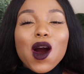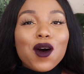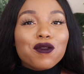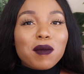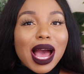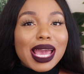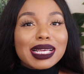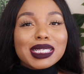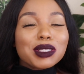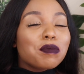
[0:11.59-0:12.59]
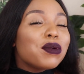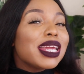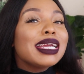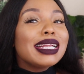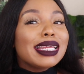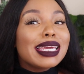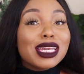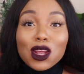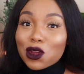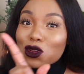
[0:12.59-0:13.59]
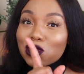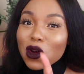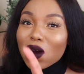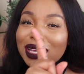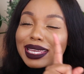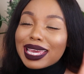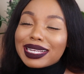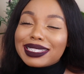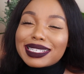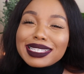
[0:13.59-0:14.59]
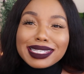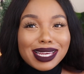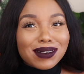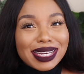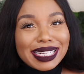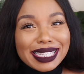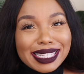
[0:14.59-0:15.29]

of my Spring Clean Your Kit series.